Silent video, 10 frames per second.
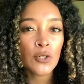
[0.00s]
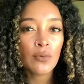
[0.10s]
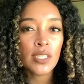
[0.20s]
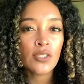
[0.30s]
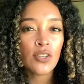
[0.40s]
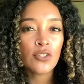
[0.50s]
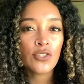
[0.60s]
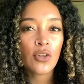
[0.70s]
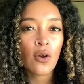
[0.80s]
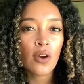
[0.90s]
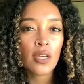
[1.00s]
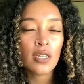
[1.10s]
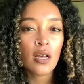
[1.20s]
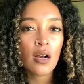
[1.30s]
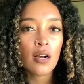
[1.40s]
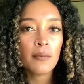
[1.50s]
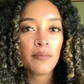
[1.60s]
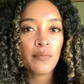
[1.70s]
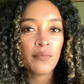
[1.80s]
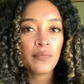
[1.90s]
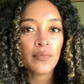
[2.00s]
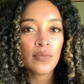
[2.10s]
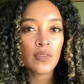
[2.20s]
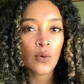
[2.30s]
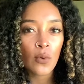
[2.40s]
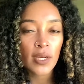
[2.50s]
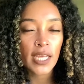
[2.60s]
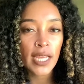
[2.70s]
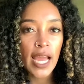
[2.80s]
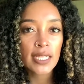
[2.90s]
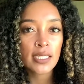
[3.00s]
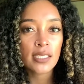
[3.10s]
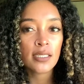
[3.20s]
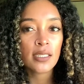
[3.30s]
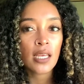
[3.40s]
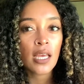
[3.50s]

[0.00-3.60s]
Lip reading: research on the orchid cactus.